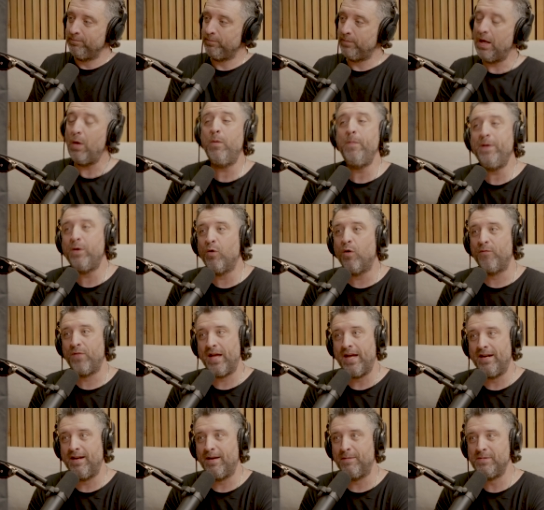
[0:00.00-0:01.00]
It would be cool if
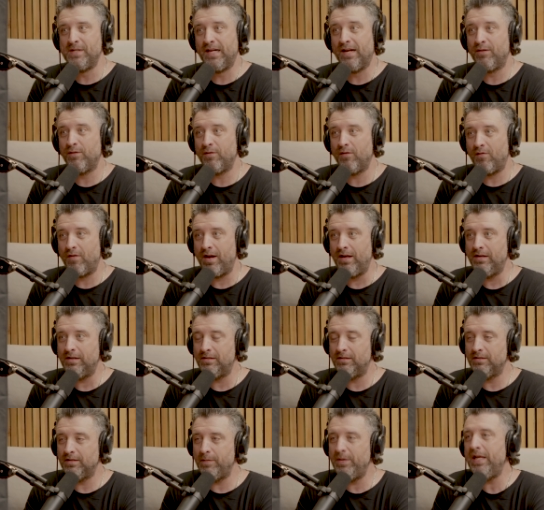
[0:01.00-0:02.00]
they ended up together though, right?
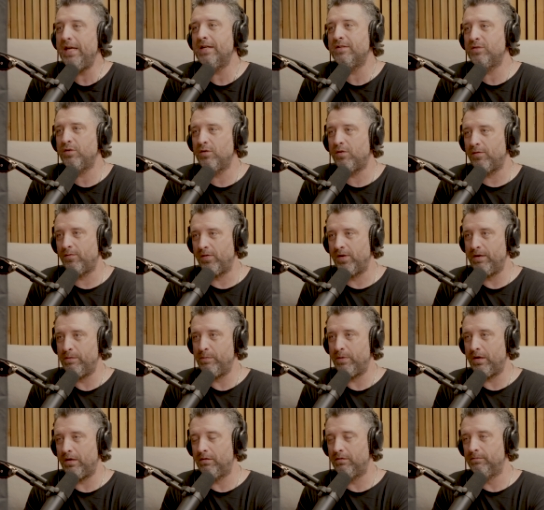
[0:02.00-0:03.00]
I mean, he has a girlfriend,
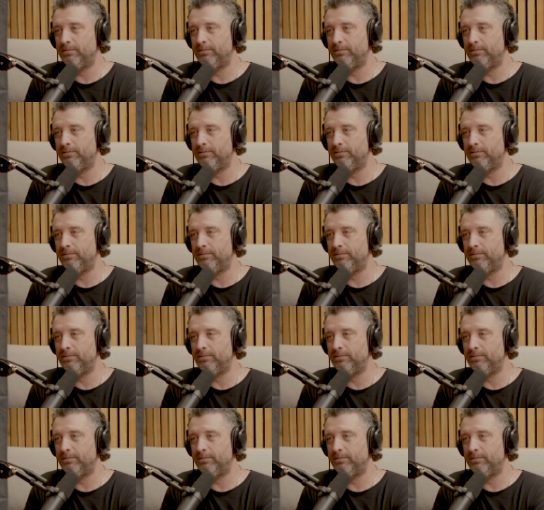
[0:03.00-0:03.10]
but